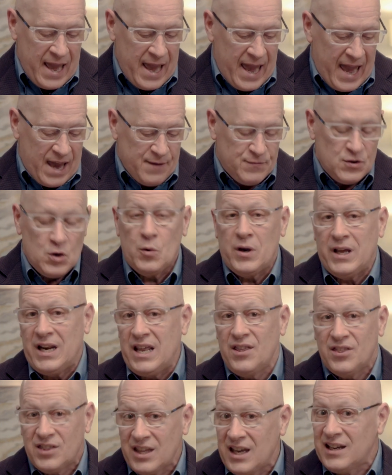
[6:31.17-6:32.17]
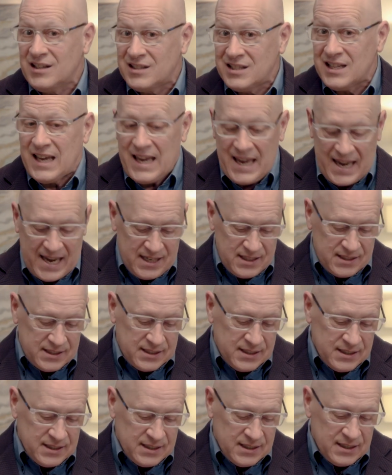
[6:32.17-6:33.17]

Have you anything to eat?